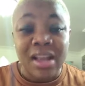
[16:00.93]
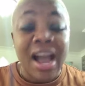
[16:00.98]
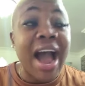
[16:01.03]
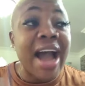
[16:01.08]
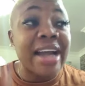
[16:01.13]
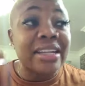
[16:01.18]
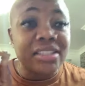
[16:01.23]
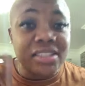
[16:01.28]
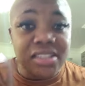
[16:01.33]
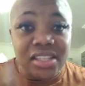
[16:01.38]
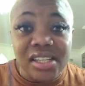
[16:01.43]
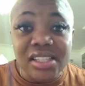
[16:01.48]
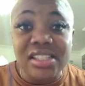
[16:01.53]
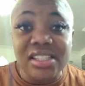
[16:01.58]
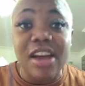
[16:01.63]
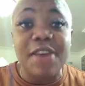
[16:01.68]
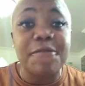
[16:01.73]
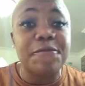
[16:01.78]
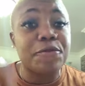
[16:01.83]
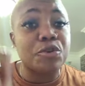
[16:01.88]
I did
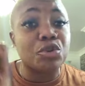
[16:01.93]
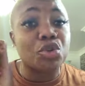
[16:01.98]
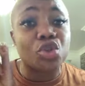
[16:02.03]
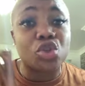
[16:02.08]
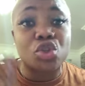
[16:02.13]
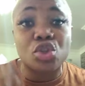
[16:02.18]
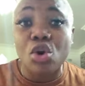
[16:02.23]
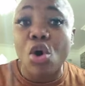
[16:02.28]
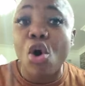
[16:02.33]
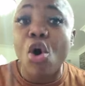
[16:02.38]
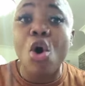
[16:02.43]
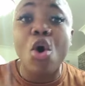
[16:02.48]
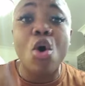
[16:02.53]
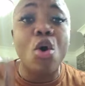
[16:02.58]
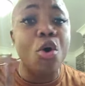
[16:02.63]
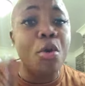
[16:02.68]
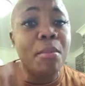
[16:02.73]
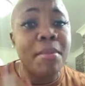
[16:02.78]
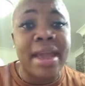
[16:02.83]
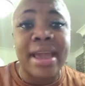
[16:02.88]
that for
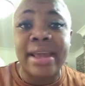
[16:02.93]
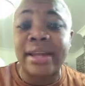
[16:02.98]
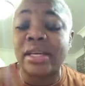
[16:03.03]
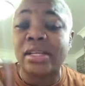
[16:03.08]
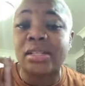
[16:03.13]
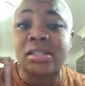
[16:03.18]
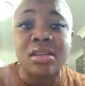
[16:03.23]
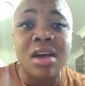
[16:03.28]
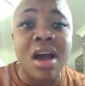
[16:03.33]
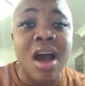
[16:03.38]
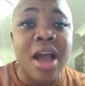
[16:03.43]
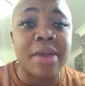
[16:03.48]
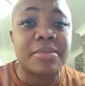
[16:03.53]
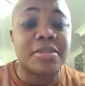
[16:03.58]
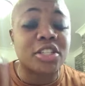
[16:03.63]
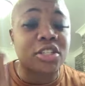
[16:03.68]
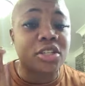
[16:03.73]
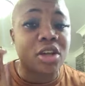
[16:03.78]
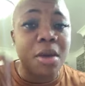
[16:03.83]
so many times.